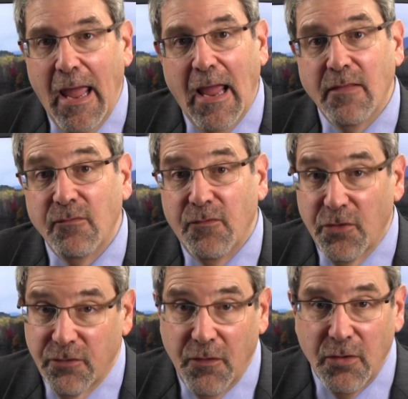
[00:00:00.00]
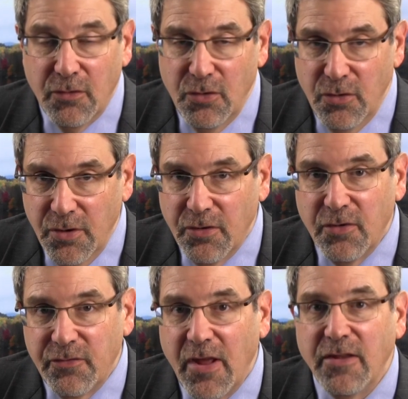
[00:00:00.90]
And first of all, you need to
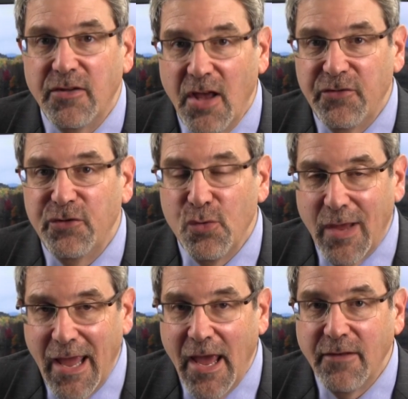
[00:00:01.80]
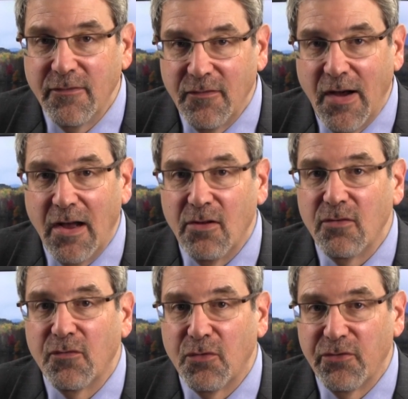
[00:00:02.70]
understand, yes, you can
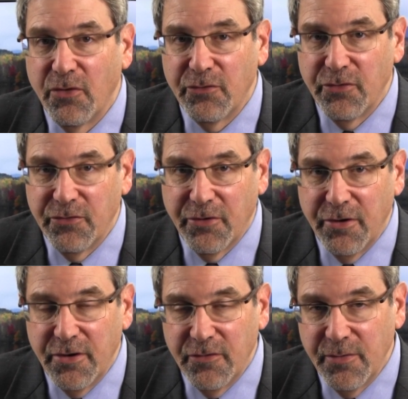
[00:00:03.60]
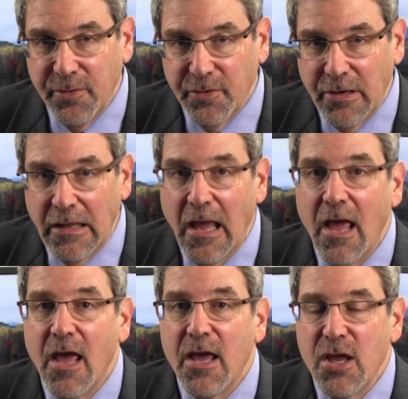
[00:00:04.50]
file for Social Security Disability
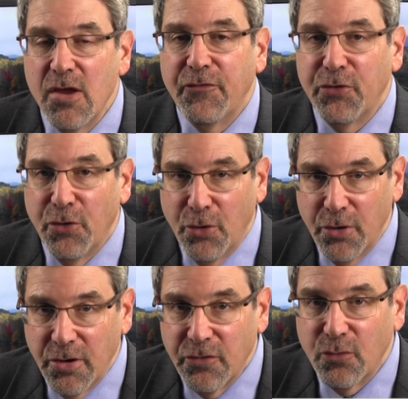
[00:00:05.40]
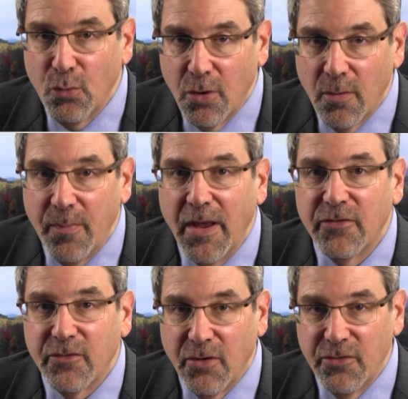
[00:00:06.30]
if your earnings were
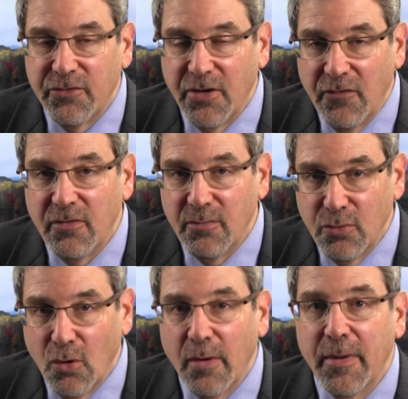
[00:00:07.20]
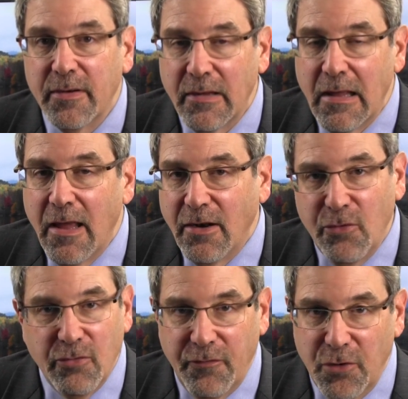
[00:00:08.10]
based on self-employment. In
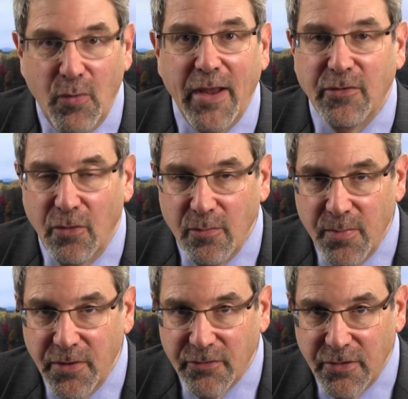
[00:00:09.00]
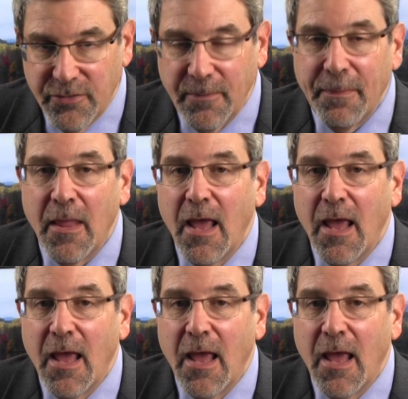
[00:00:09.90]
other words, if you ran your own business.